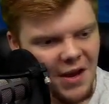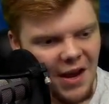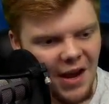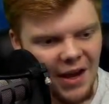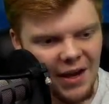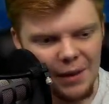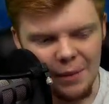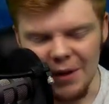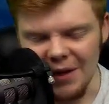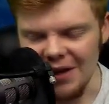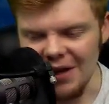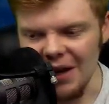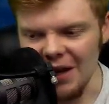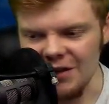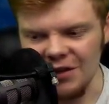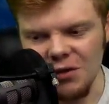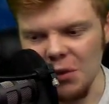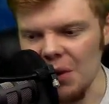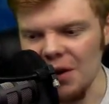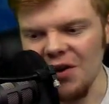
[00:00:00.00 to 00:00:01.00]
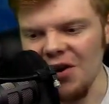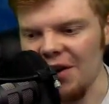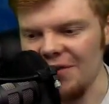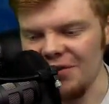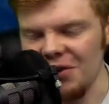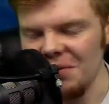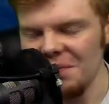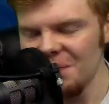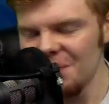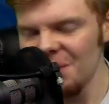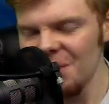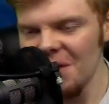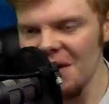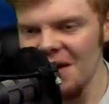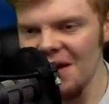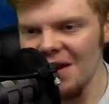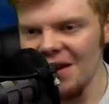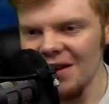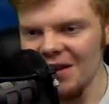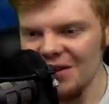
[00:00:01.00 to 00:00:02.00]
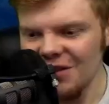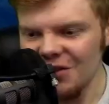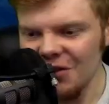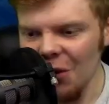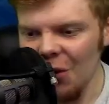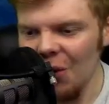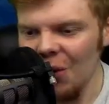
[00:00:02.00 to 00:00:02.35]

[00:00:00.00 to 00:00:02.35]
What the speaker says: And I'm like, I still want coffee. So